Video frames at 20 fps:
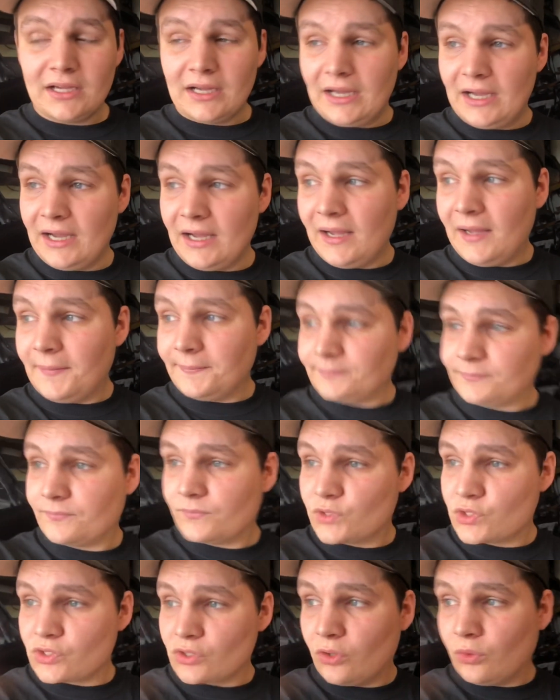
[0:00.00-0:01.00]

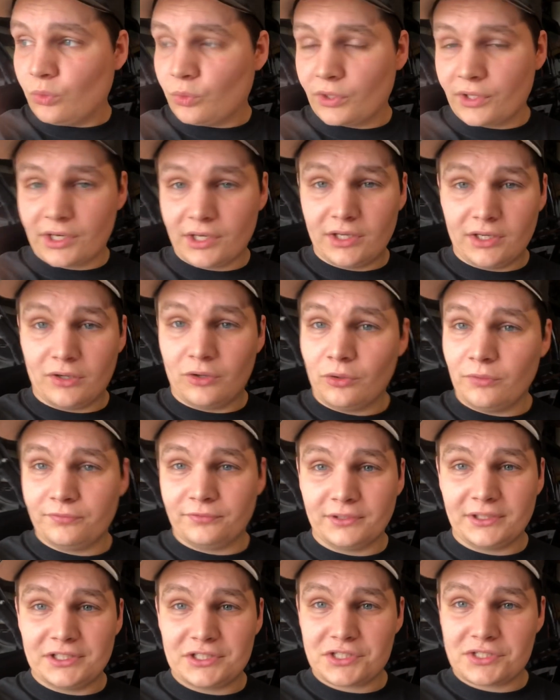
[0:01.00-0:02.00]
So we're going to
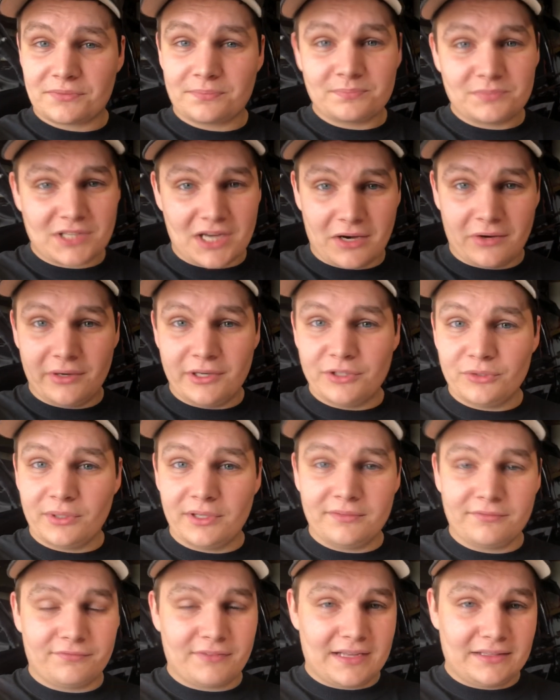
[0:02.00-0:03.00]
hopefully just tear into
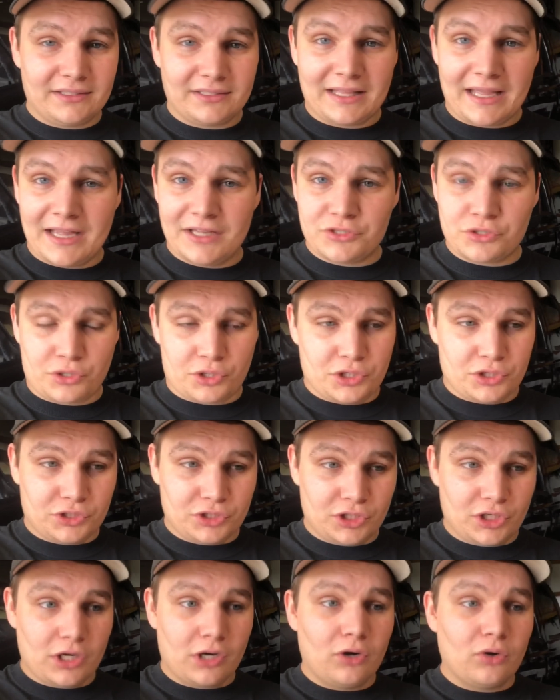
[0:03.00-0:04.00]
it, find that the heads are good
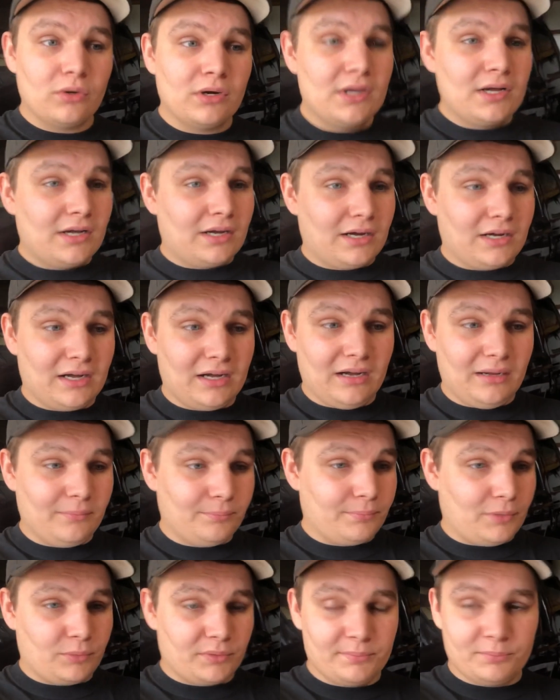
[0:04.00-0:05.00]
to go,
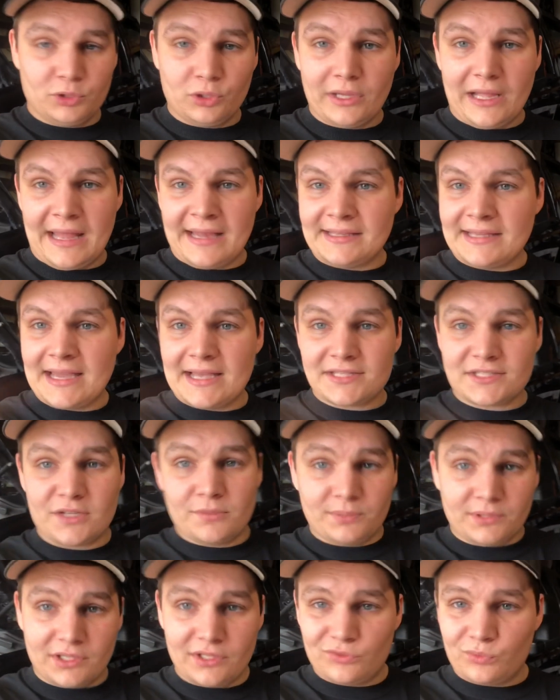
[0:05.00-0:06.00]
but we blew a head
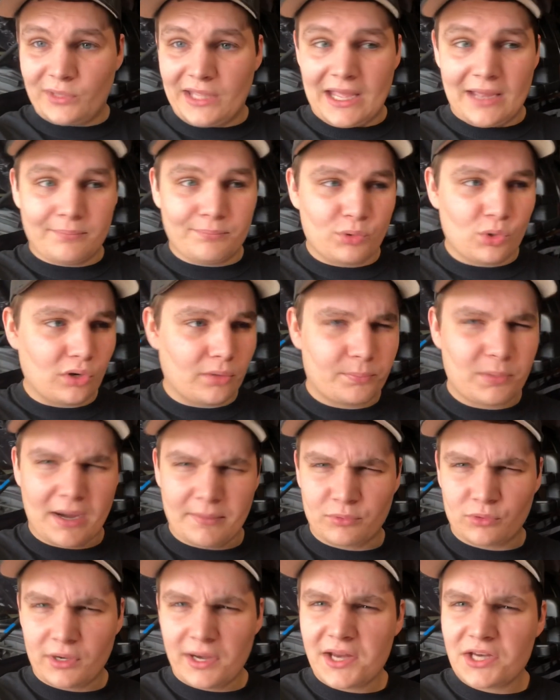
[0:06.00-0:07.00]
gasket because we had poor
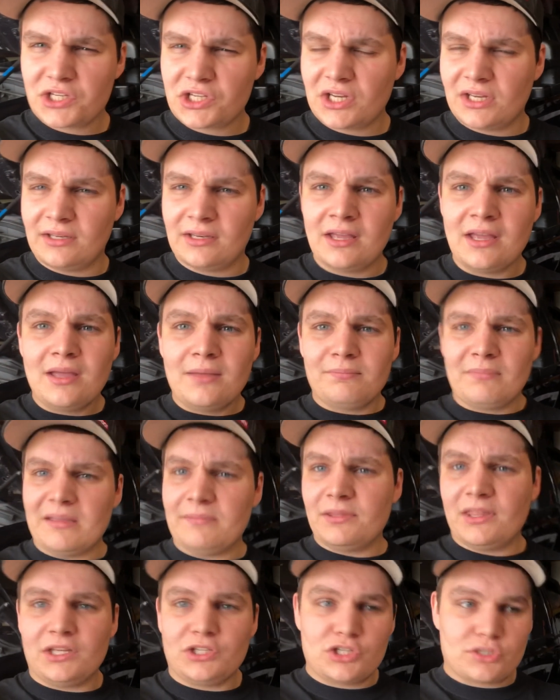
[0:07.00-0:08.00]
preparation.
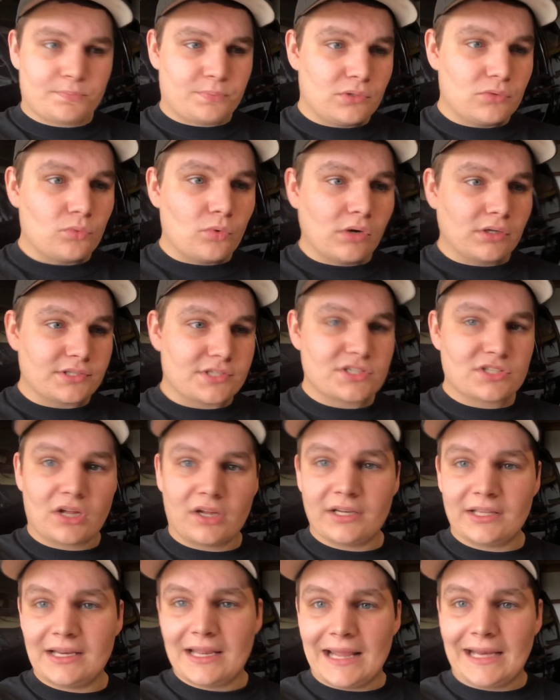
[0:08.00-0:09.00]
Maybe they just put one
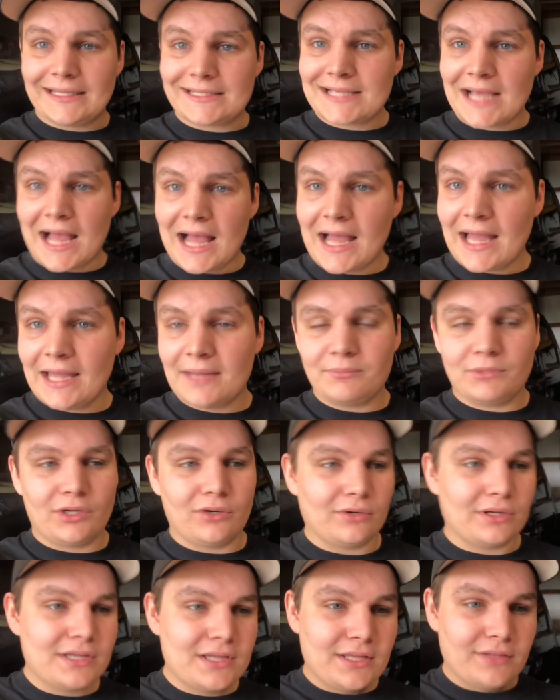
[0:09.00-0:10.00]
stud in at a time.
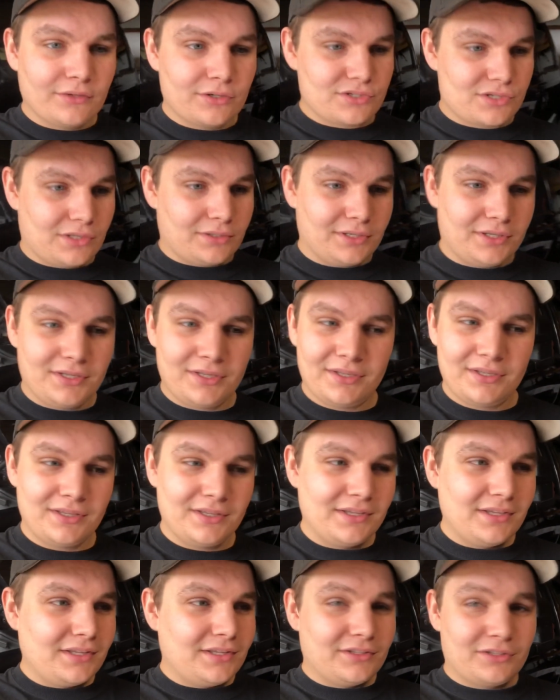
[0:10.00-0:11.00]
There's a
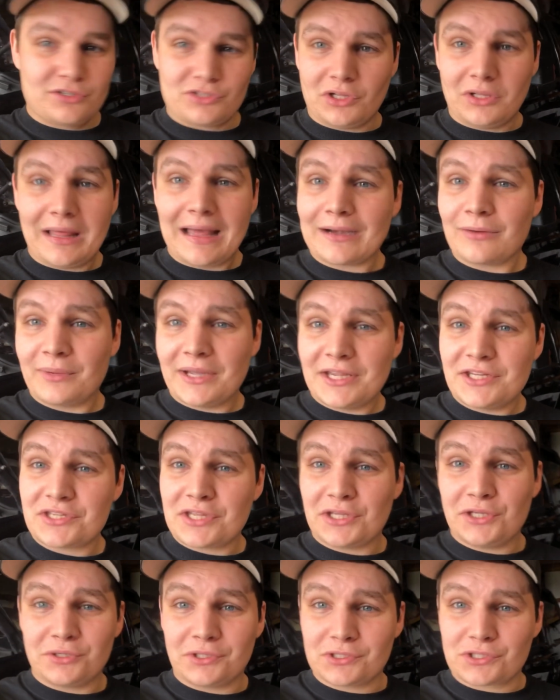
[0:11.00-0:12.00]
lot of ways
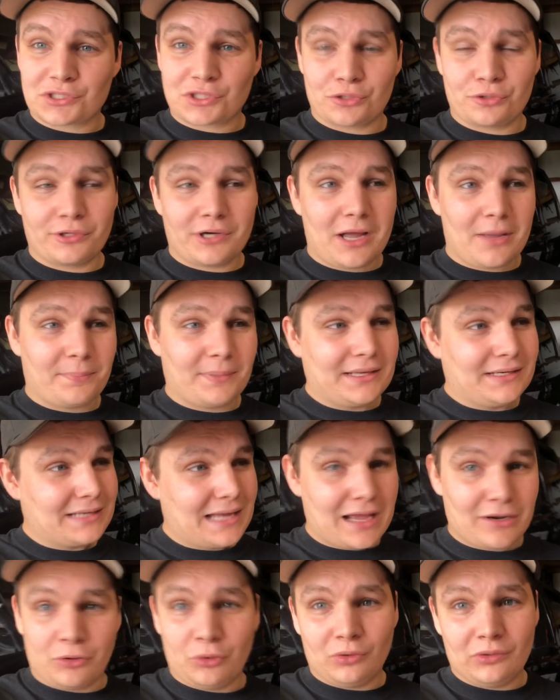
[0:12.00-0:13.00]
that you can screw it up and
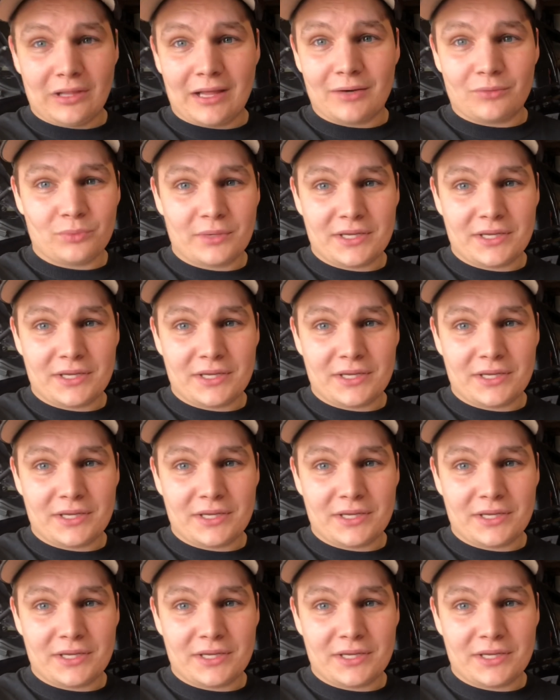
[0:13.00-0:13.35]
not a whole lot of